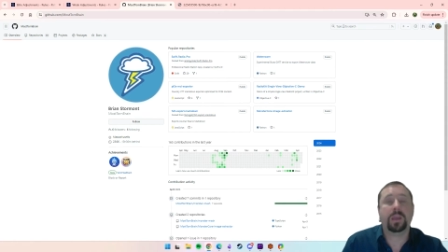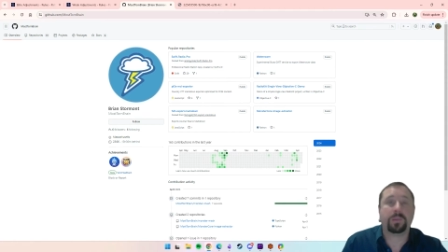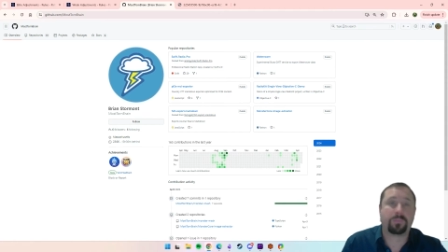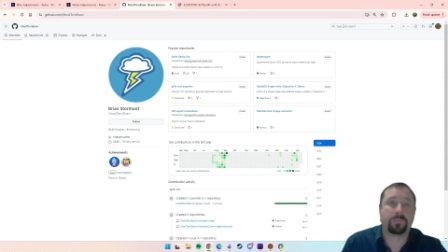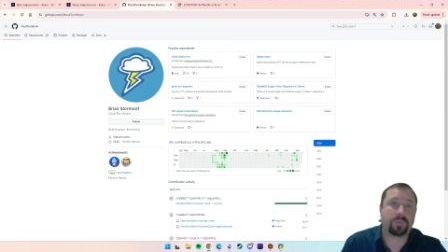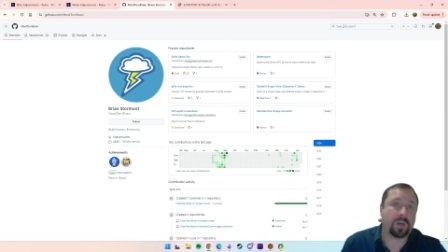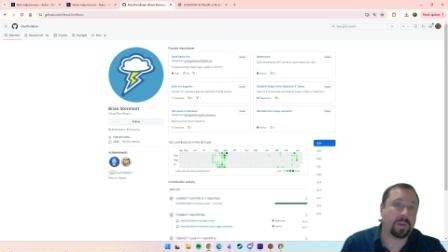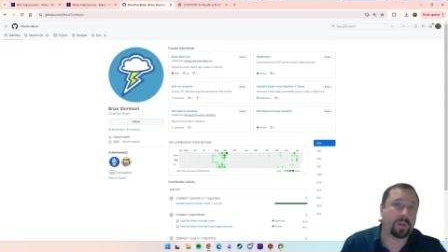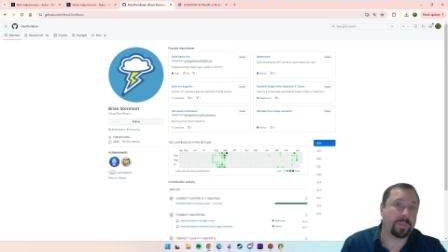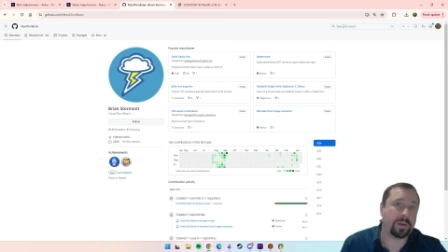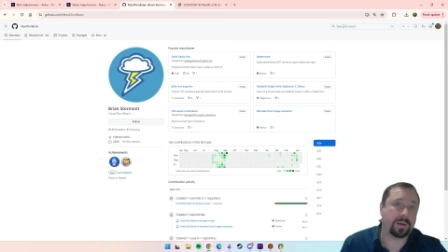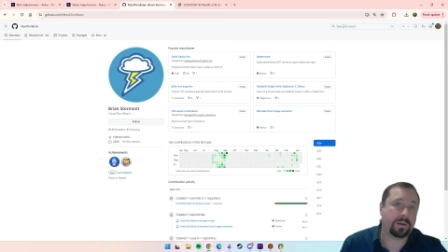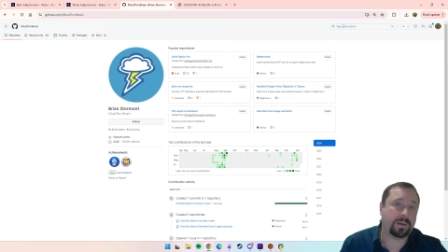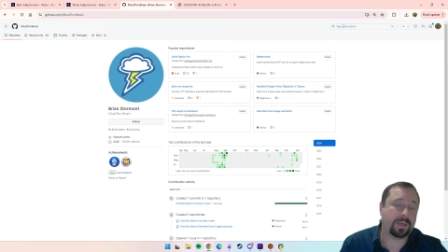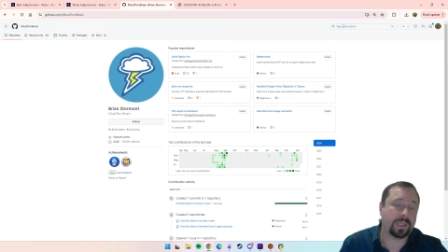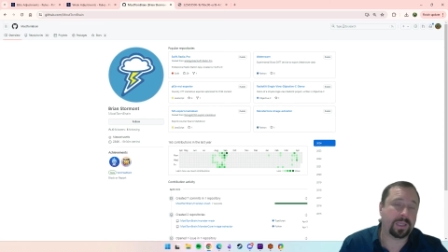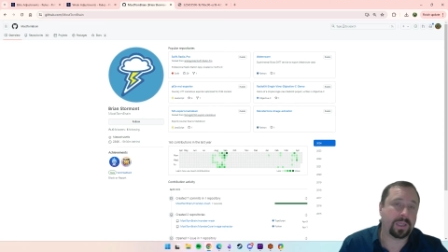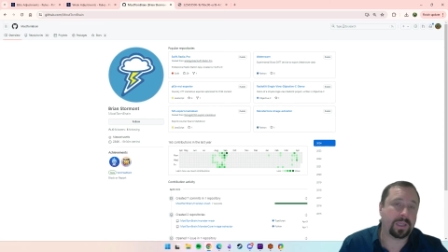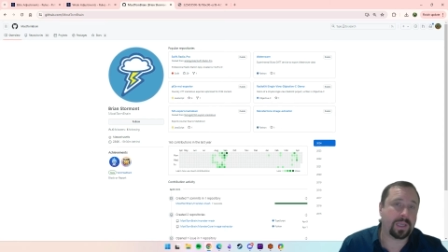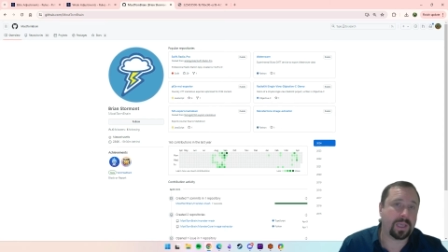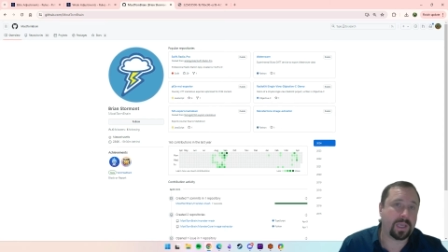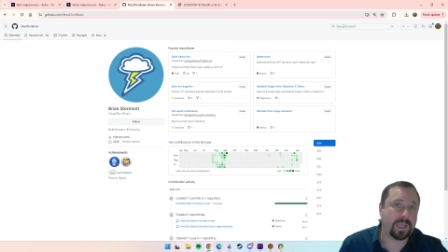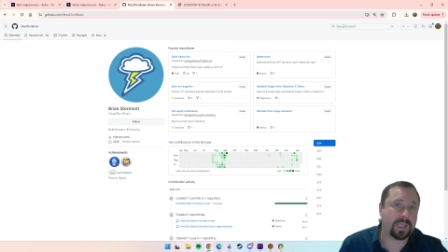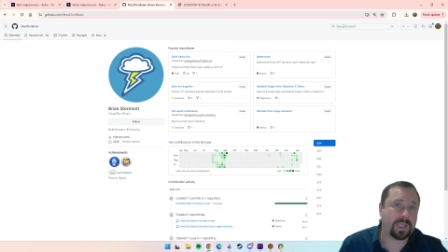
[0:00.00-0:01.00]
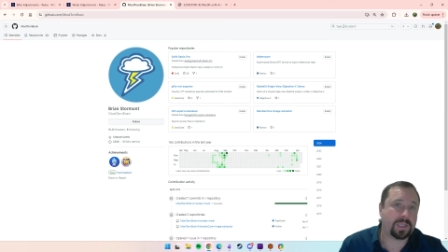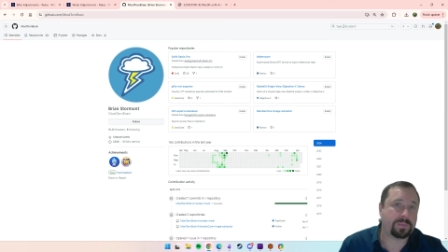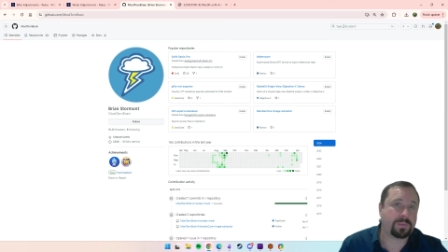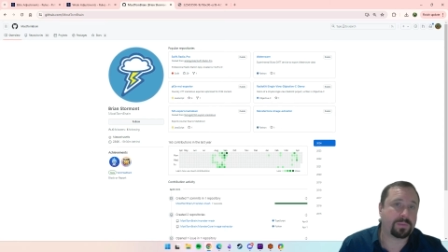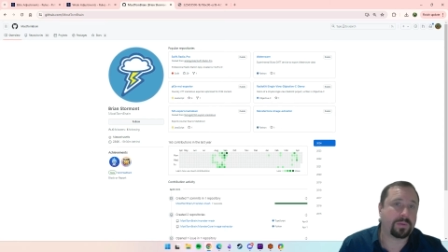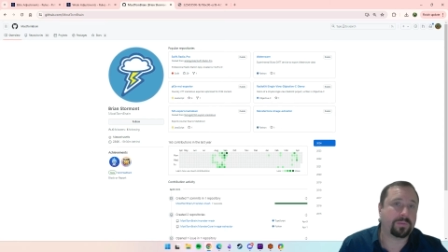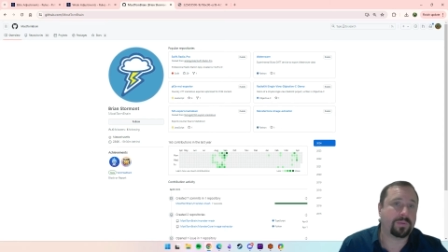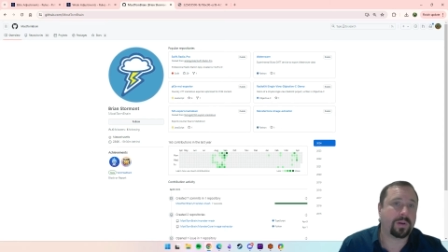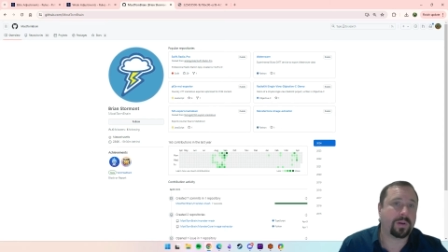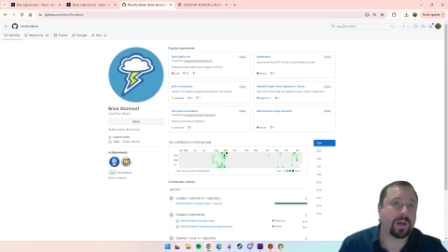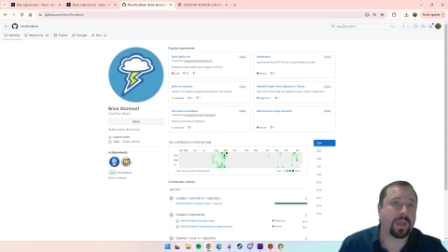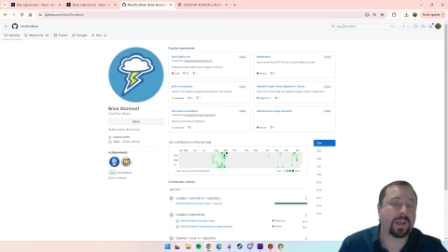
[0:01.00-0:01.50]
Primarily, he's
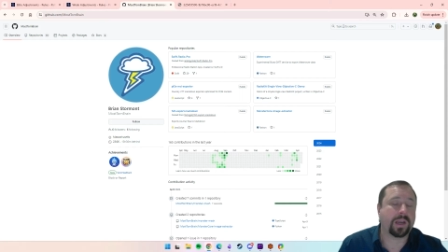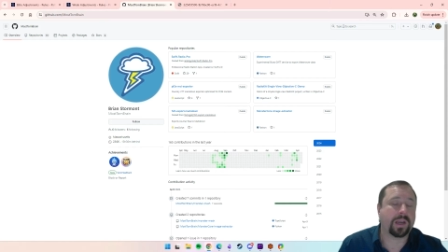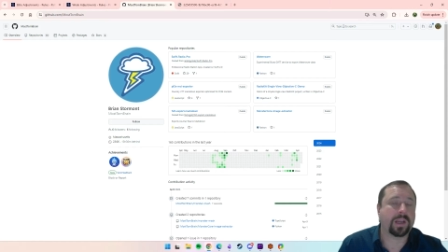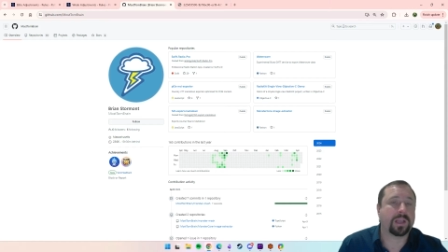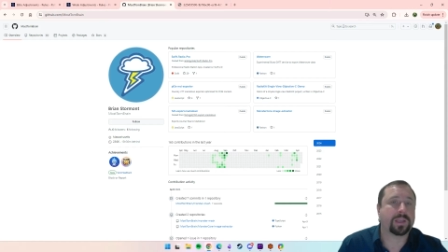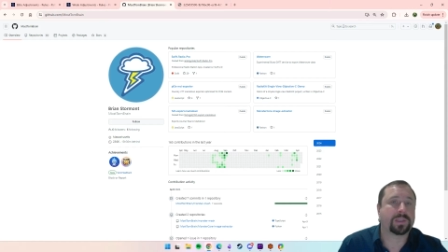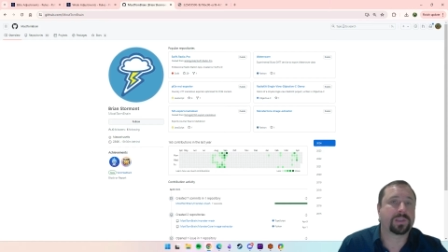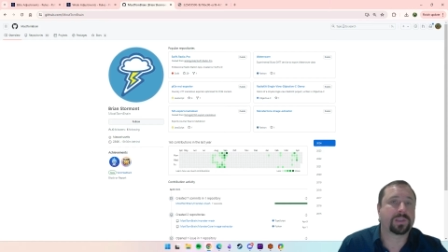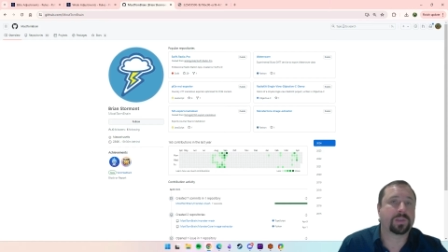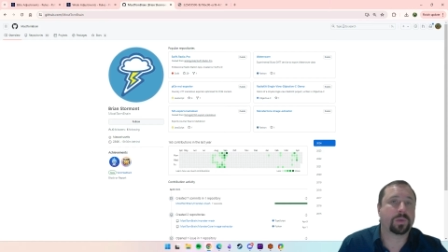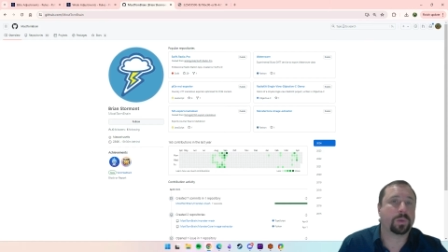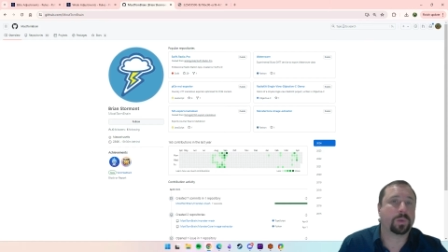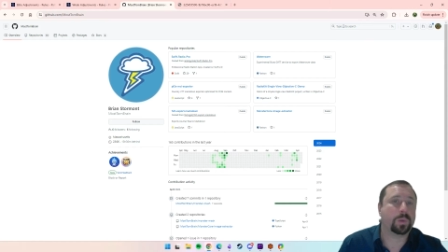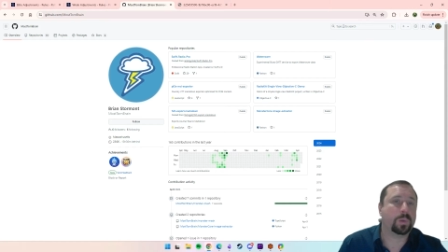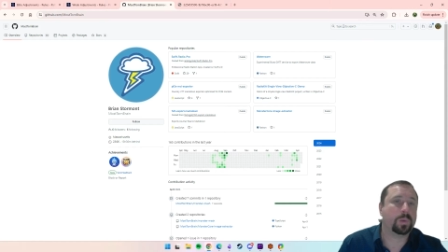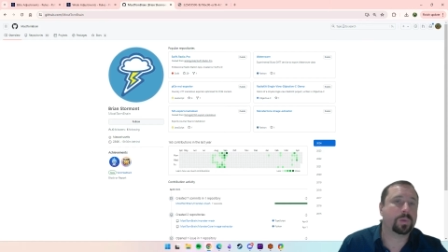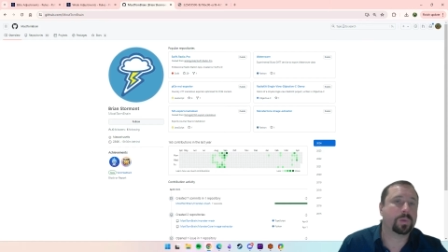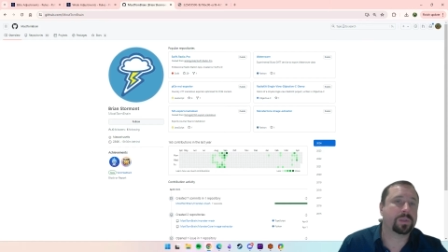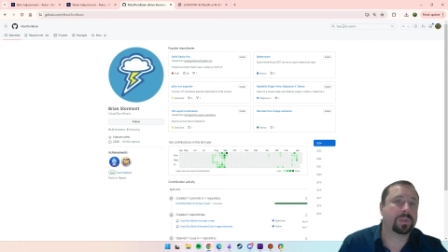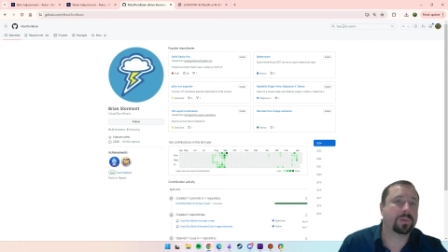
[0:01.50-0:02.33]
provided us tools